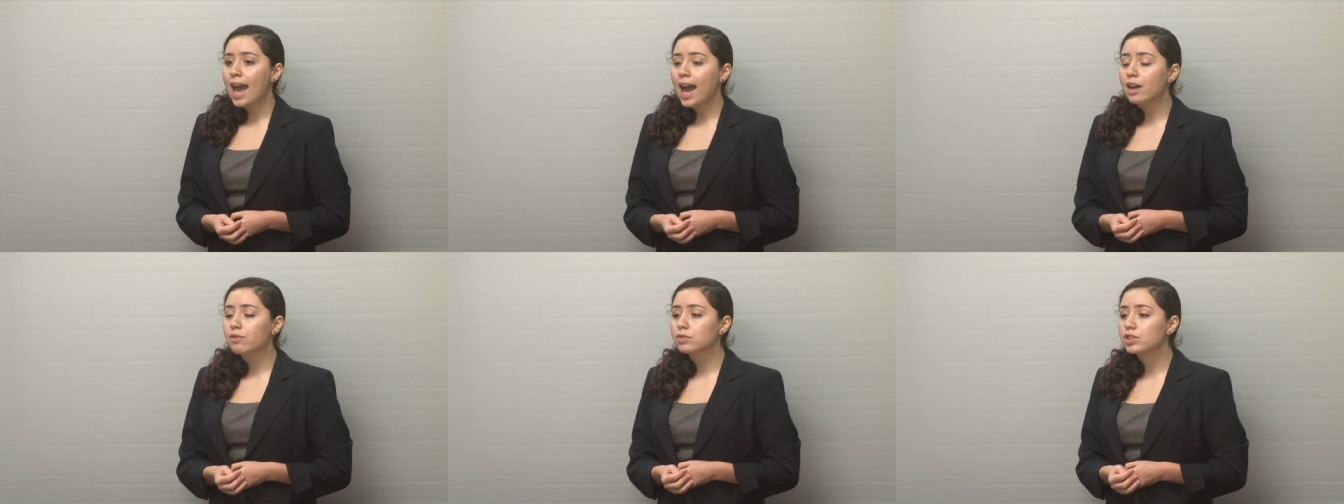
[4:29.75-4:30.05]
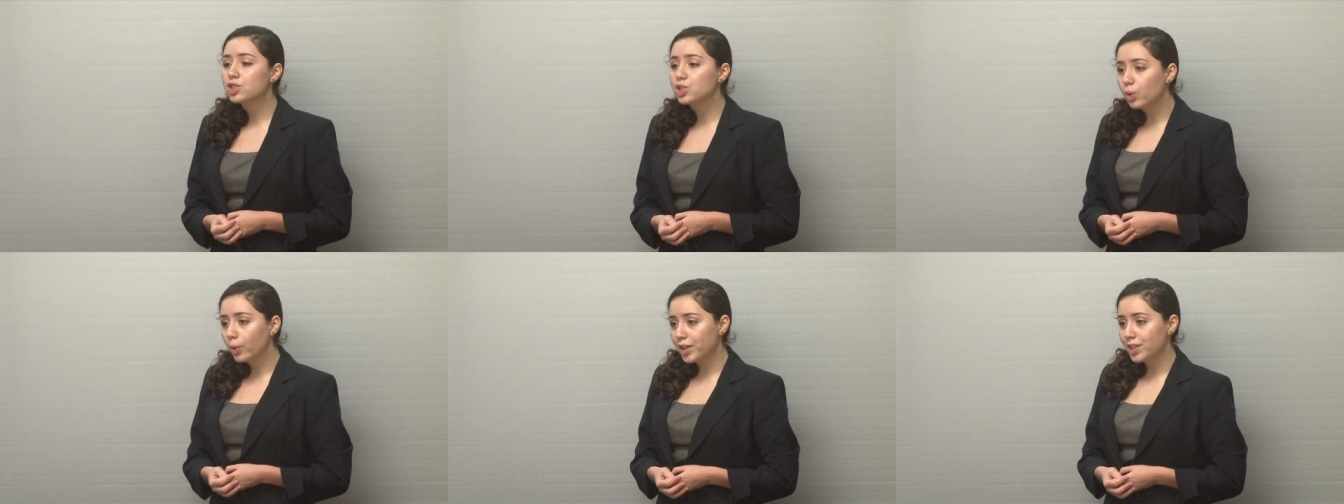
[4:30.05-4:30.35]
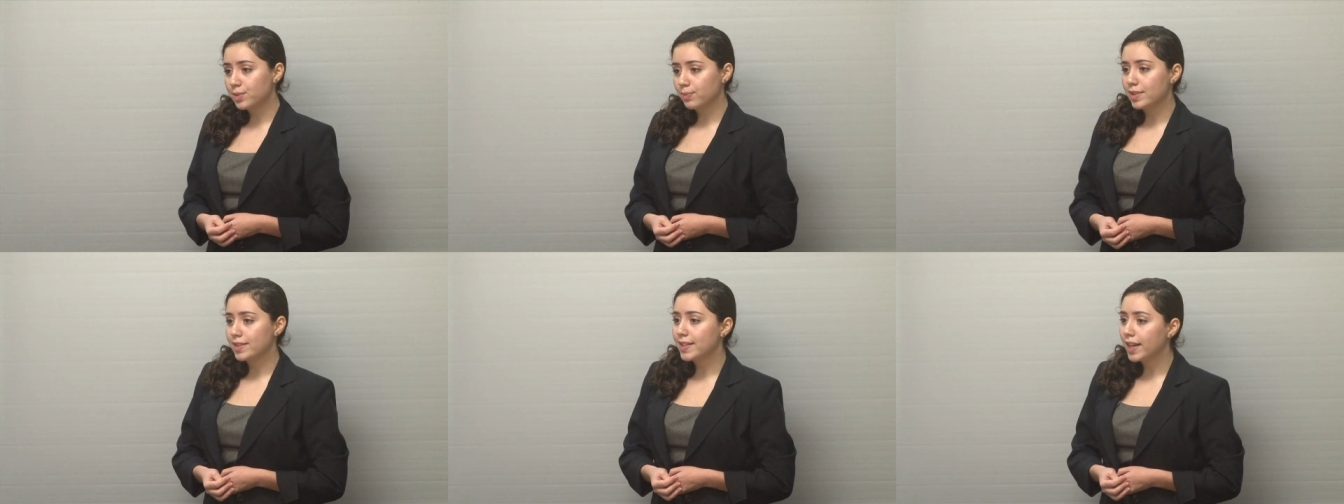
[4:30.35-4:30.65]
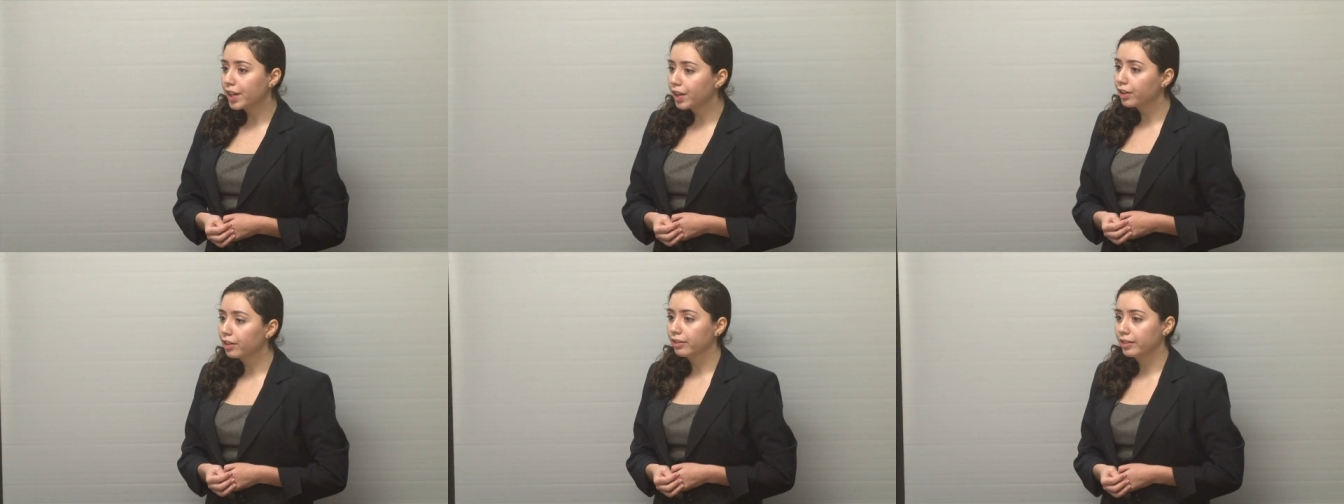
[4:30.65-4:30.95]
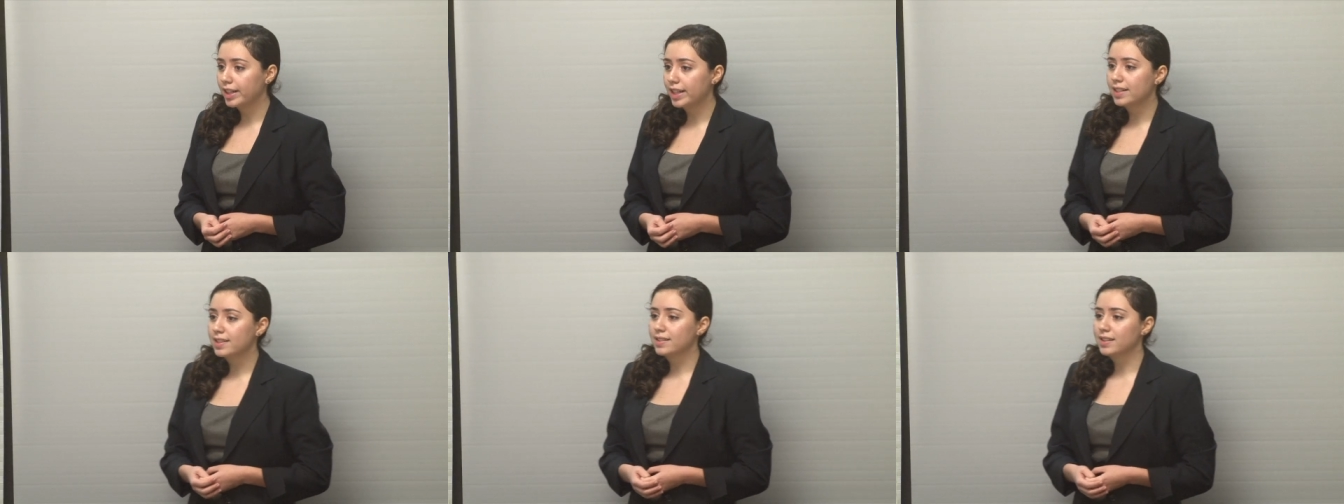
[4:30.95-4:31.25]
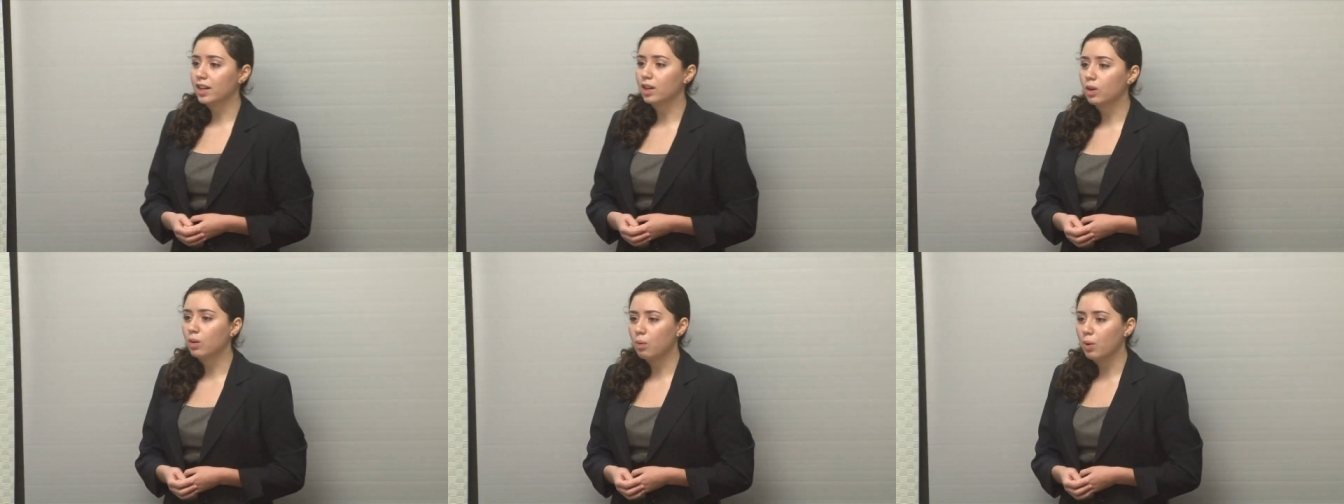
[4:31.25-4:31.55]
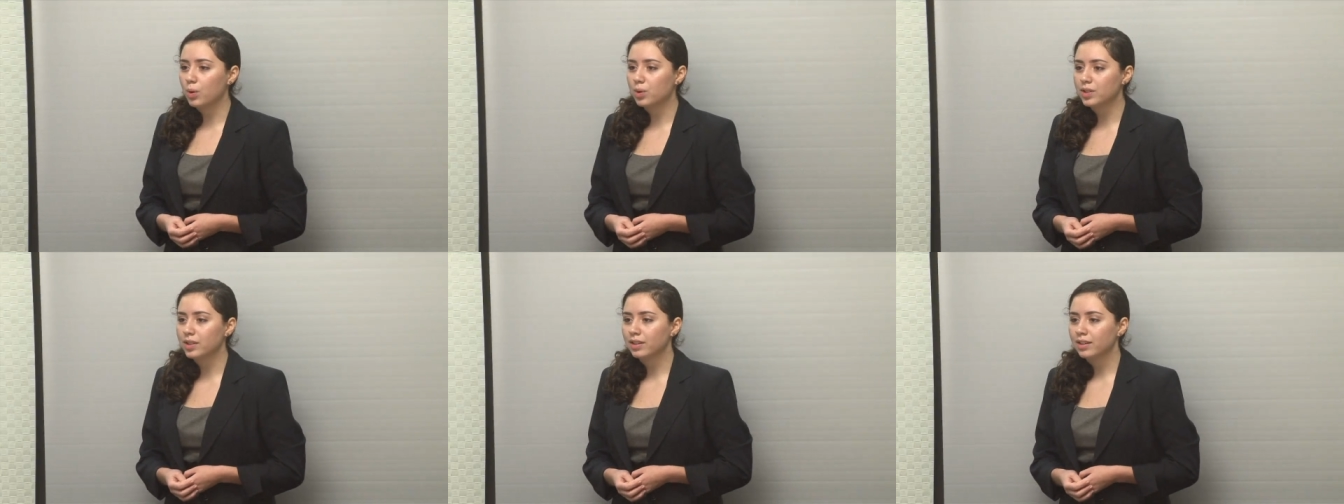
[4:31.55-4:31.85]
and rejoiced when Senator Reid said,
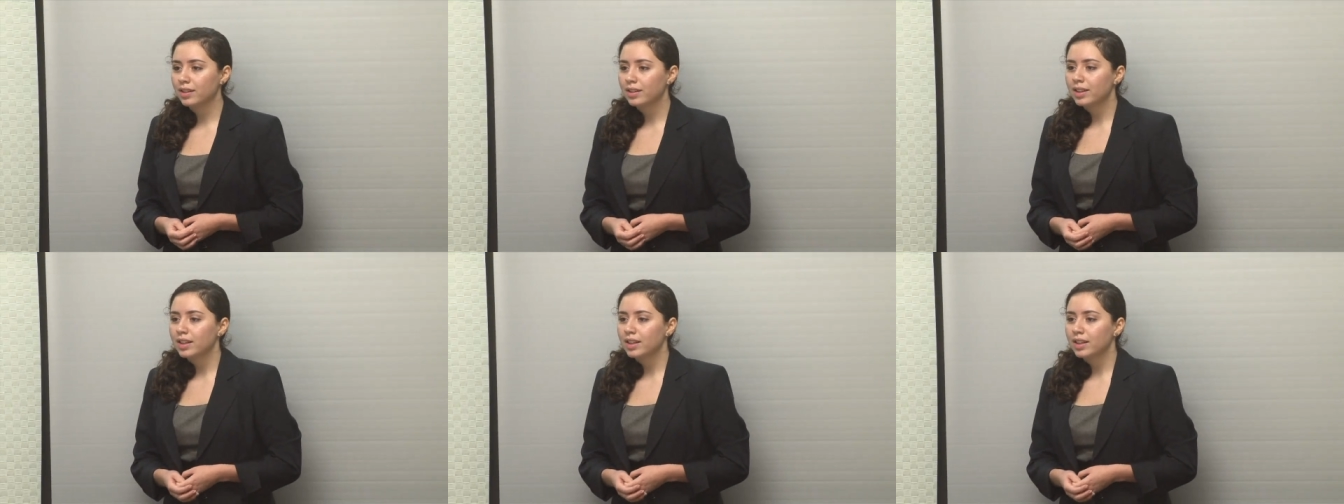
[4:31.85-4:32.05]
quote,